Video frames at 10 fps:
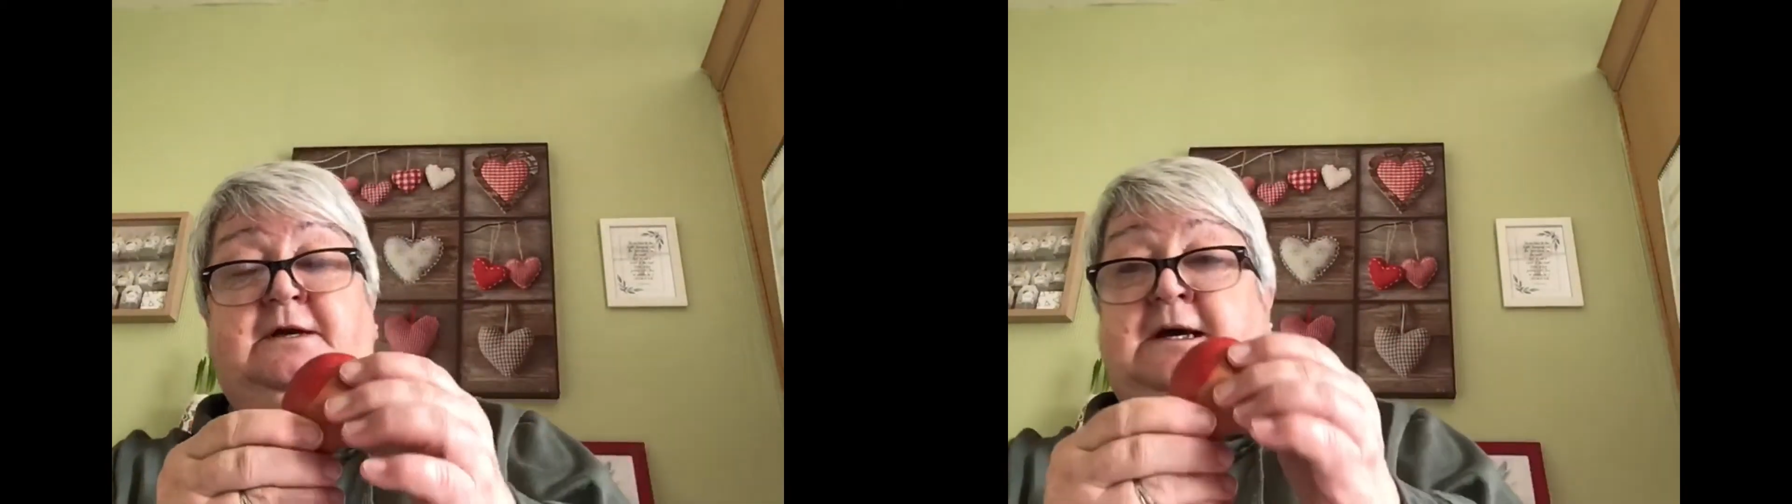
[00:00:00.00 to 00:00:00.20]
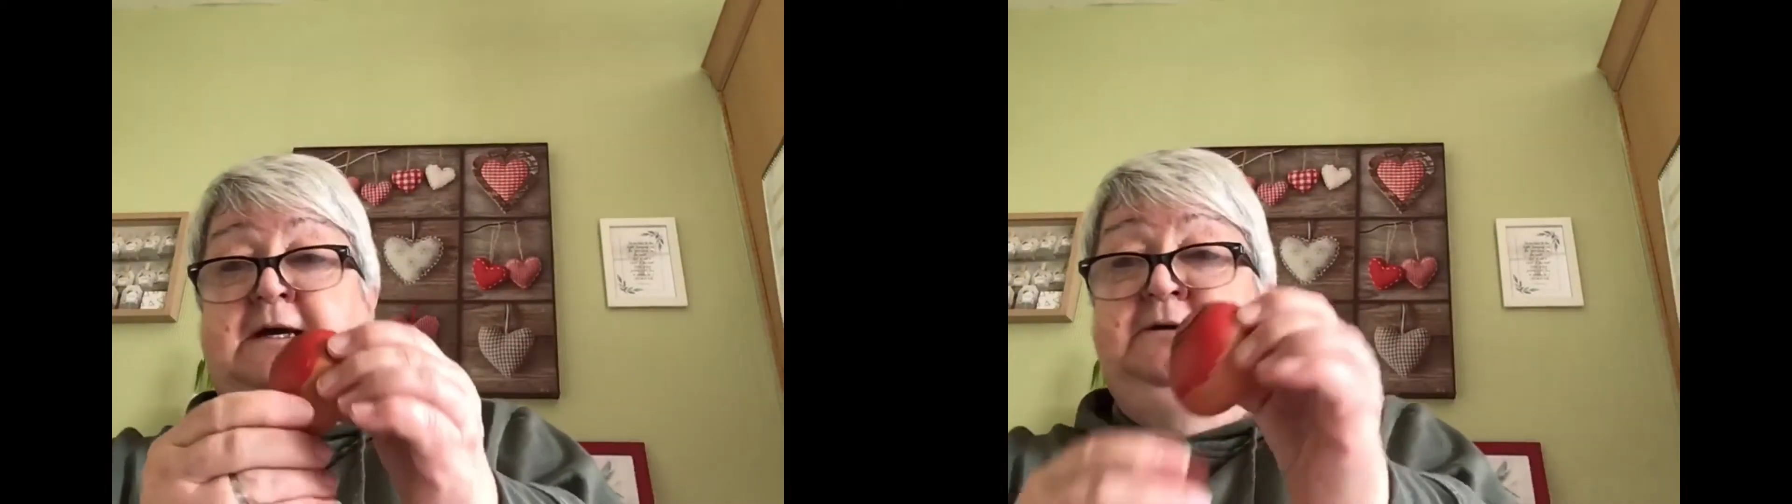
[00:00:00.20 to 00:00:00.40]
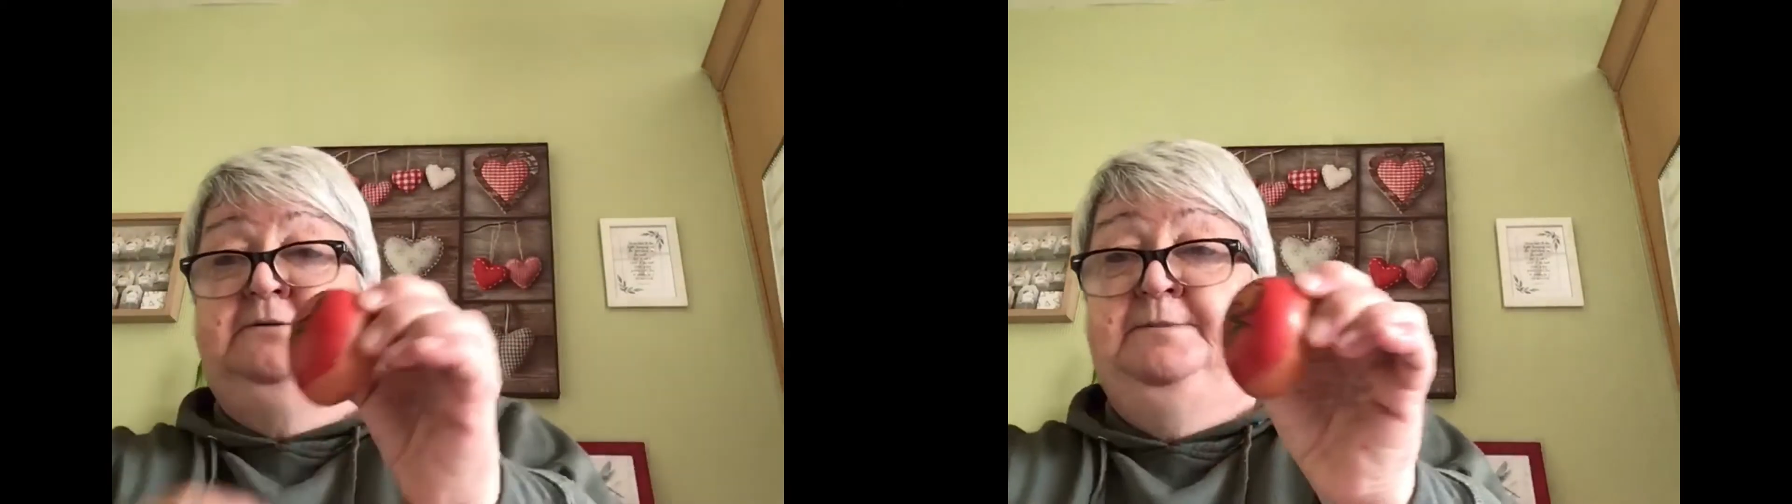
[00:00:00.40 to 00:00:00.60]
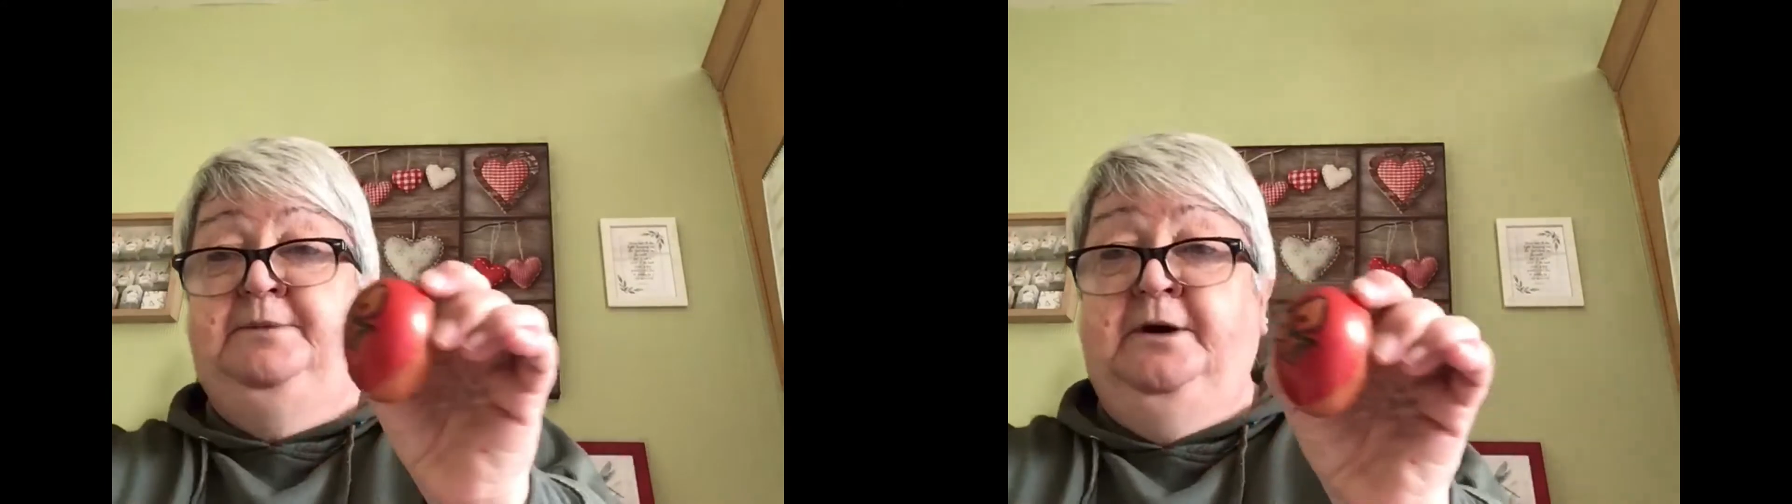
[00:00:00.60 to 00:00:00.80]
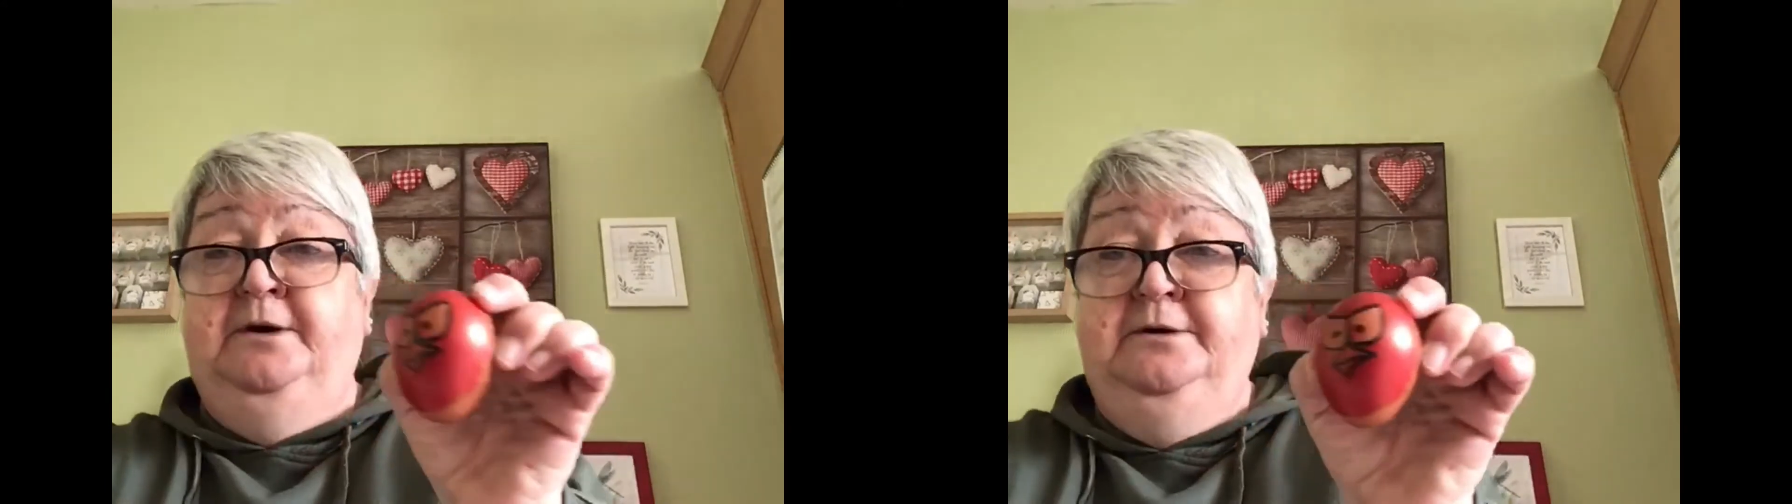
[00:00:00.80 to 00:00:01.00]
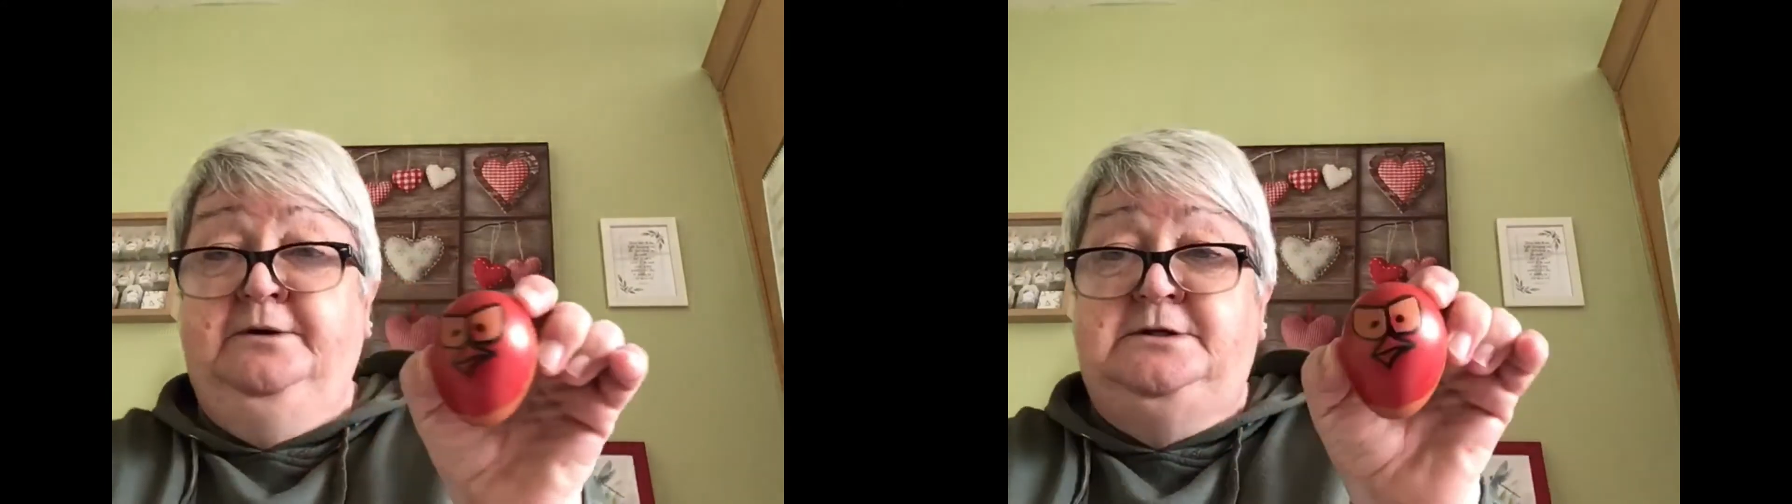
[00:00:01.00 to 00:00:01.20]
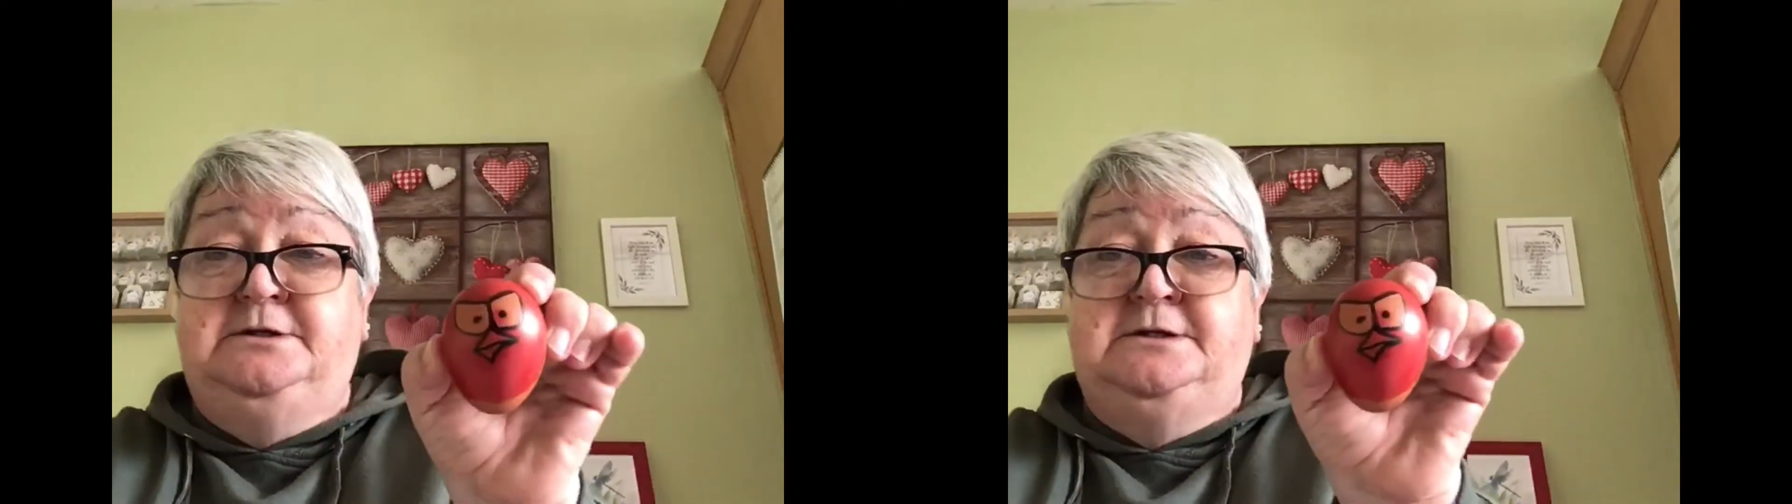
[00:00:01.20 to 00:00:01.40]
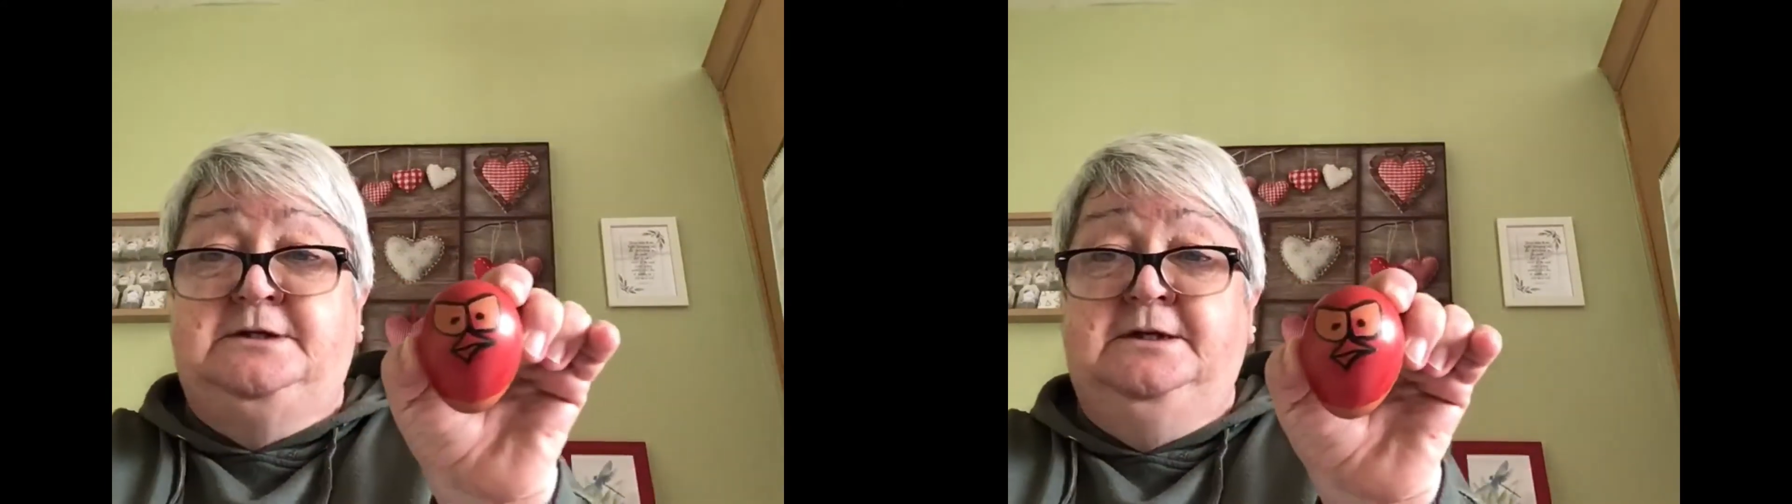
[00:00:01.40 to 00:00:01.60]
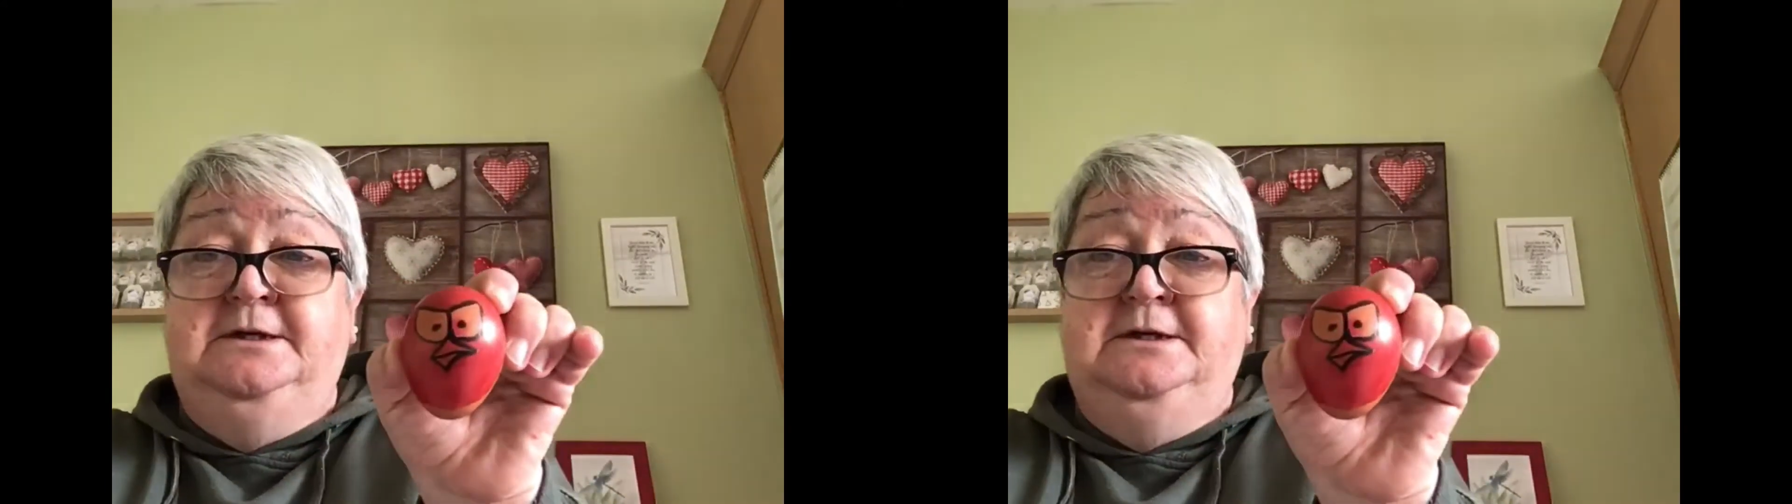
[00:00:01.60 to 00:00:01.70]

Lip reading: Angry Birds